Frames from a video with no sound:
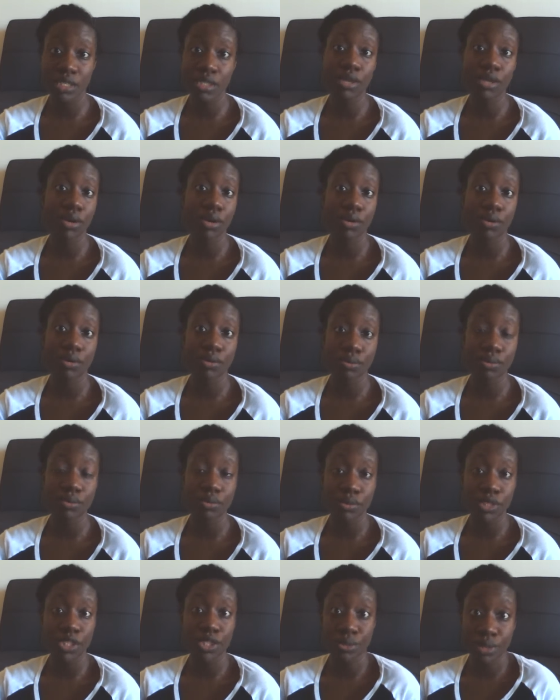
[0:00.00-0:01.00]
to know
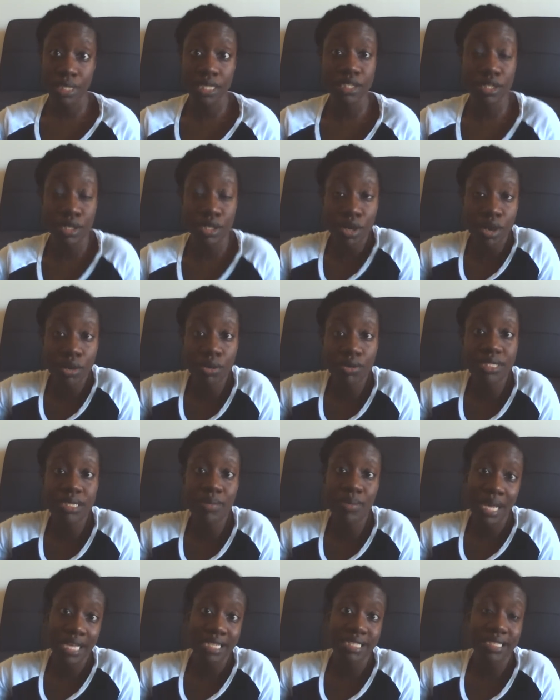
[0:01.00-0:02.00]
what you need to know to
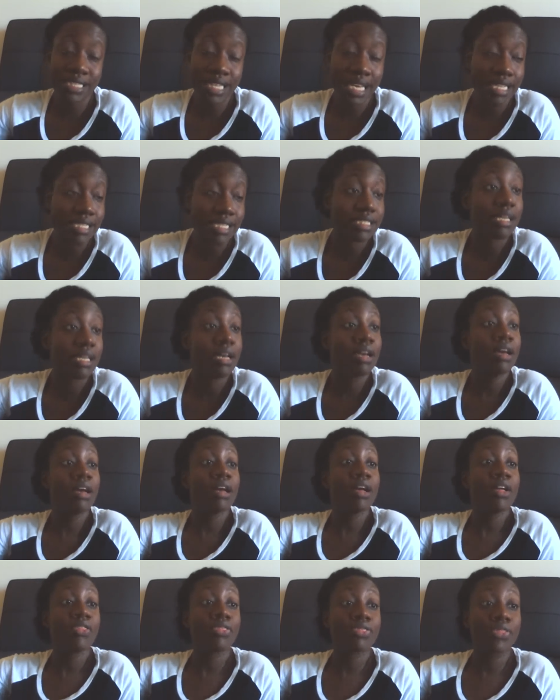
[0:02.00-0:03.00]
pass the test.
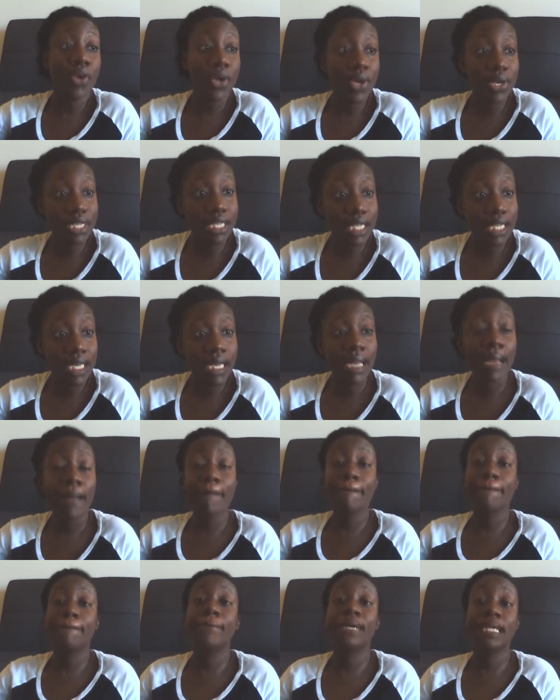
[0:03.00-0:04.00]
Thirdly,
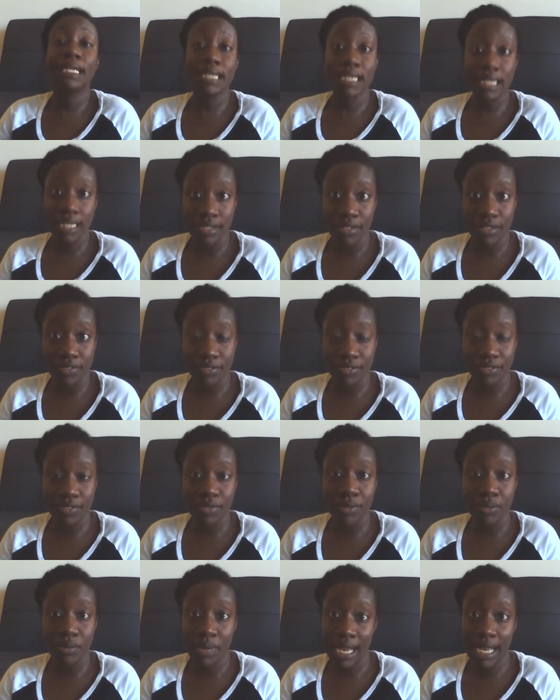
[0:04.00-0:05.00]
believe,
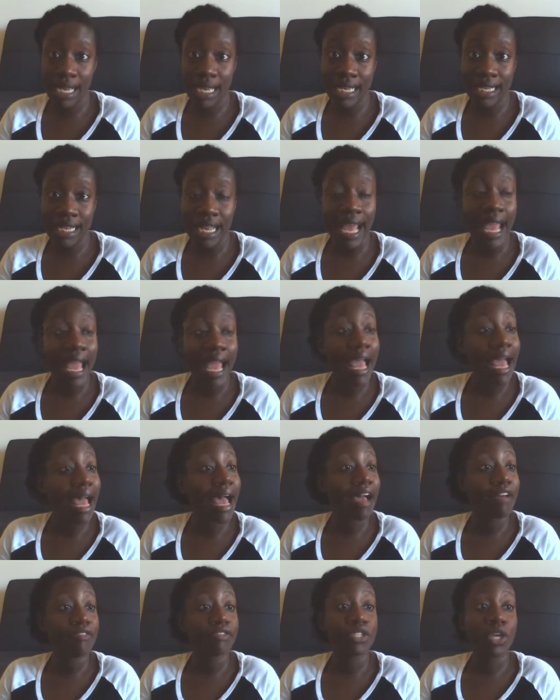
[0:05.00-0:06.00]
right?
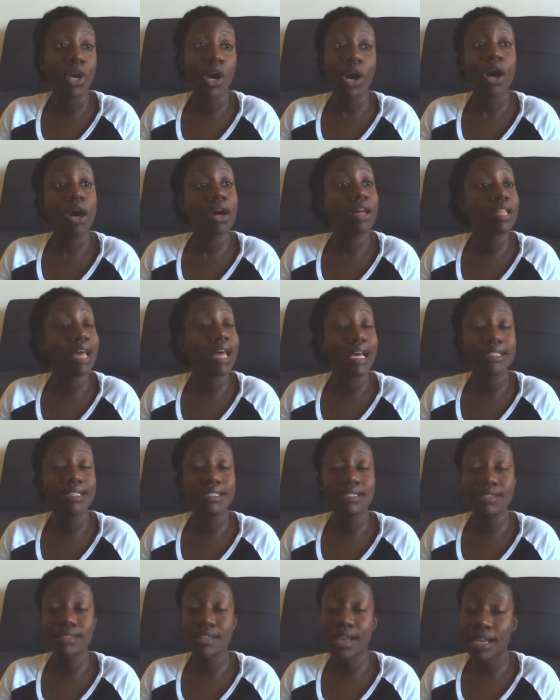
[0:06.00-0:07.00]
After all that
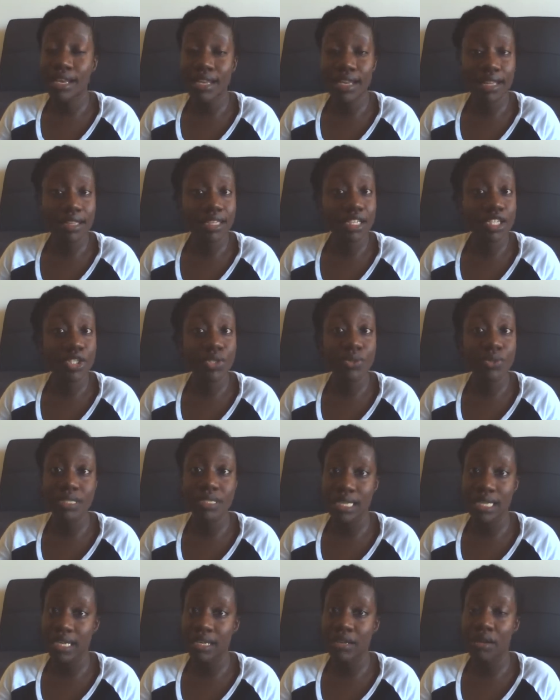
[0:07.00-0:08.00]
studying that you
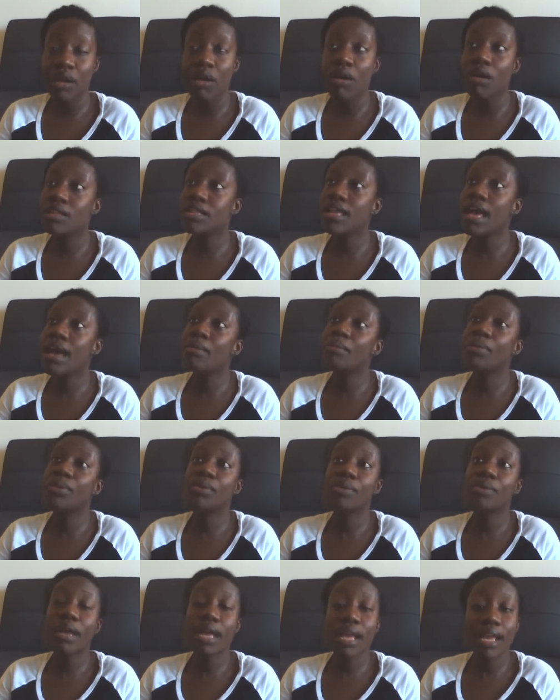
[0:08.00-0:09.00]
did, all that
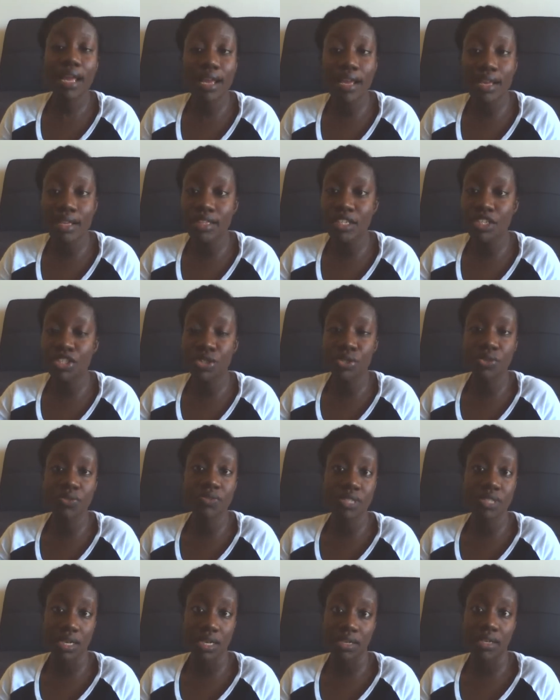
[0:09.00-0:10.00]
praying that
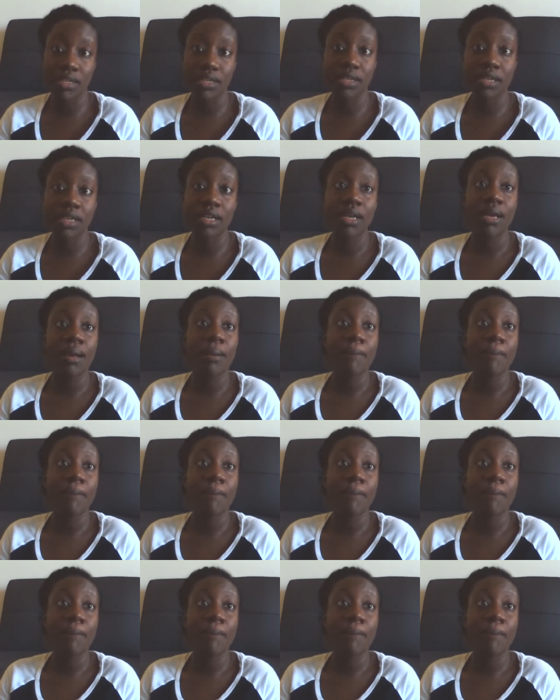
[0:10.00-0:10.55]
you've done,